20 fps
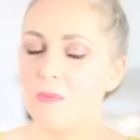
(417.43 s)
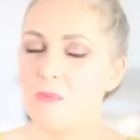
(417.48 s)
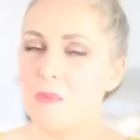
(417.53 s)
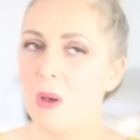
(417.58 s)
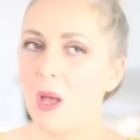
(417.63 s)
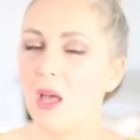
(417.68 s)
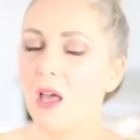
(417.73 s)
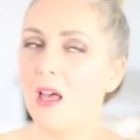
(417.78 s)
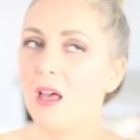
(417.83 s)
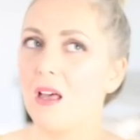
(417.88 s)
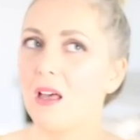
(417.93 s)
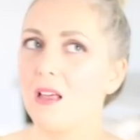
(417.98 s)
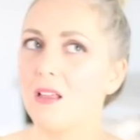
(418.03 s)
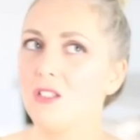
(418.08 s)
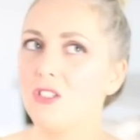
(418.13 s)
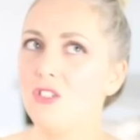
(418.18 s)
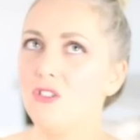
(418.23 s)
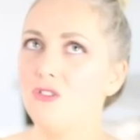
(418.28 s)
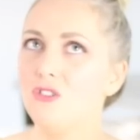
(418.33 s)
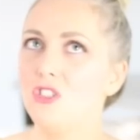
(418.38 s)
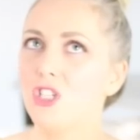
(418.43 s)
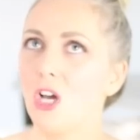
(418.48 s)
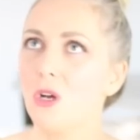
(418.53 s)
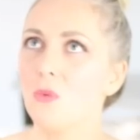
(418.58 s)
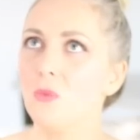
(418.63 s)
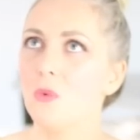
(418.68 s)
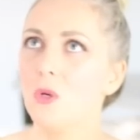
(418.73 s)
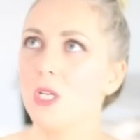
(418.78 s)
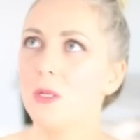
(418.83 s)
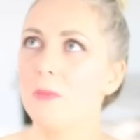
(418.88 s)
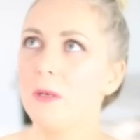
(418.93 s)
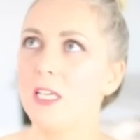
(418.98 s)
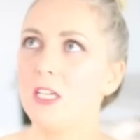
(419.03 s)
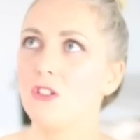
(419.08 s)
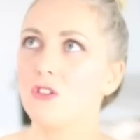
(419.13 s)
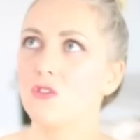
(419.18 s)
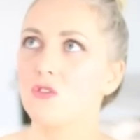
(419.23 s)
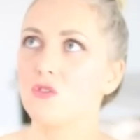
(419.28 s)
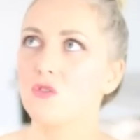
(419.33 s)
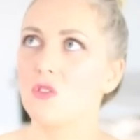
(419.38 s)
but you don't want to be
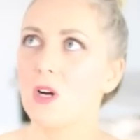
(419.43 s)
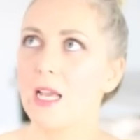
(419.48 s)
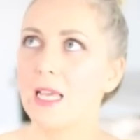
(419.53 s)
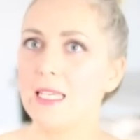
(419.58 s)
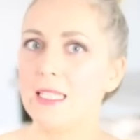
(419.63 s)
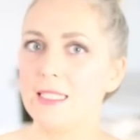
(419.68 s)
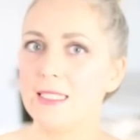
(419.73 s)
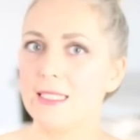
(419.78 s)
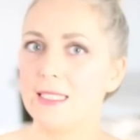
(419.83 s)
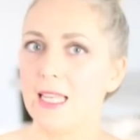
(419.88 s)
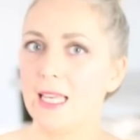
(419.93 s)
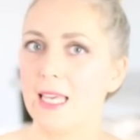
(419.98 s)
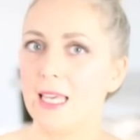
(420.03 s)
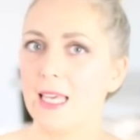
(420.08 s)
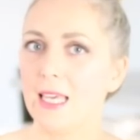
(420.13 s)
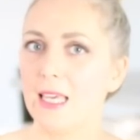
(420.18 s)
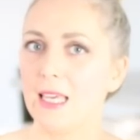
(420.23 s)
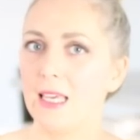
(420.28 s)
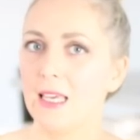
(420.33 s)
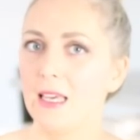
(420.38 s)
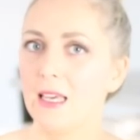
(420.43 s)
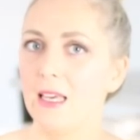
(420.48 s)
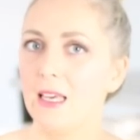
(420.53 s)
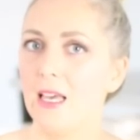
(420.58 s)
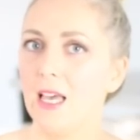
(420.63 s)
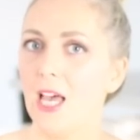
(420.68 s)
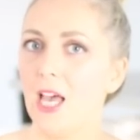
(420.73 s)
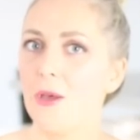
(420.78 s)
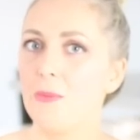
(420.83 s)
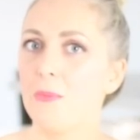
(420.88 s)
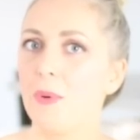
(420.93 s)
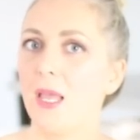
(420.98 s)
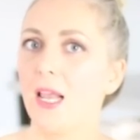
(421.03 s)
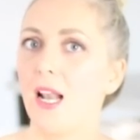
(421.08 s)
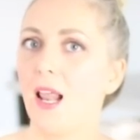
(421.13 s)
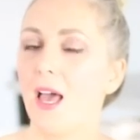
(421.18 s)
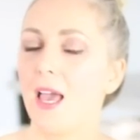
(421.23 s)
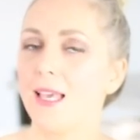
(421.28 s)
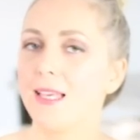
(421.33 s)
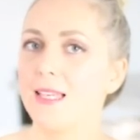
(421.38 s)
crazy and be
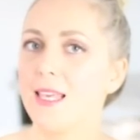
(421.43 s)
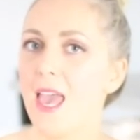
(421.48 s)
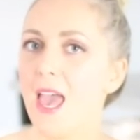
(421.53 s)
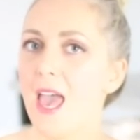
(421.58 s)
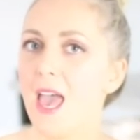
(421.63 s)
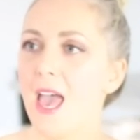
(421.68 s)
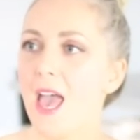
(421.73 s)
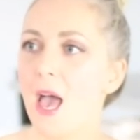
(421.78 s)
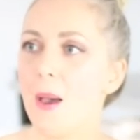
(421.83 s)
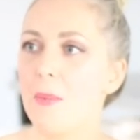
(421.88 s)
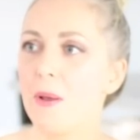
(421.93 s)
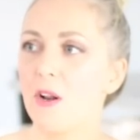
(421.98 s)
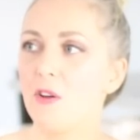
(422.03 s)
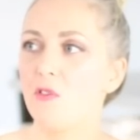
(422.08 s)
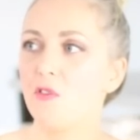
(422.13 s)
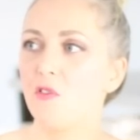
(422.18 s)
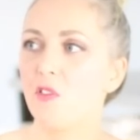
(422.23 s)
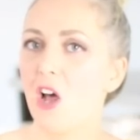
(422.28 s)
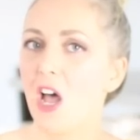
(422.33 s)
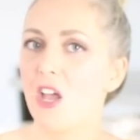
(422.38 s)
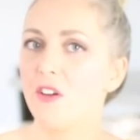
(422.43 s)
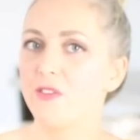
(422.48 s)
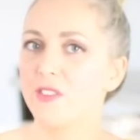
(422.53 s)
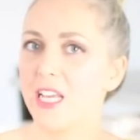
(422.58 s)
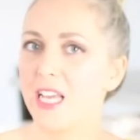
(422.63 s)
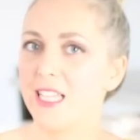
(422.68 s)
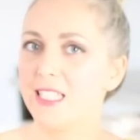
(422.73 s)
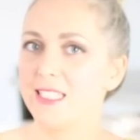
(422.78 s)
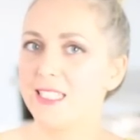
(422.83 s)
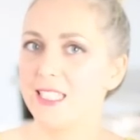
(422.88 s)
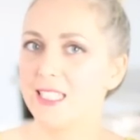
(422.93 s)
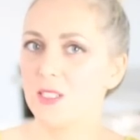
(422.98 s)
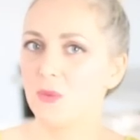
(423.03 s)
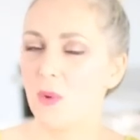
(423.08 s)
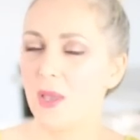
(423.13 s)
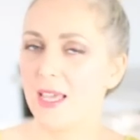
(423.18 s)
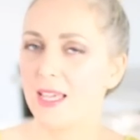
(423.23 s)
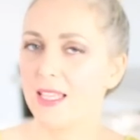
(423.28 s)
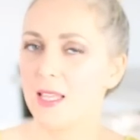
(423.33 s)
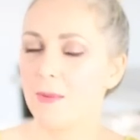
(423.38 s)
like, yeah, I've been on 5 dates this
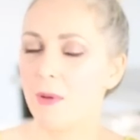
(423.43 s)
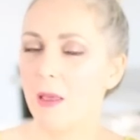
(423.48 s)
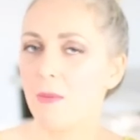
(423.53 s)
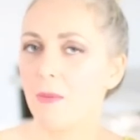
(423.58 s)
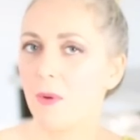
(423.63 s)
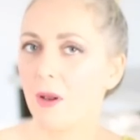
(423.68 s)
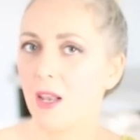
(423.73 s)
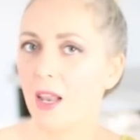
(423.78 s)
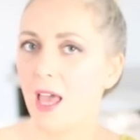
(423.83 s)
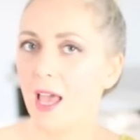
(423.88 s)
week, and then people are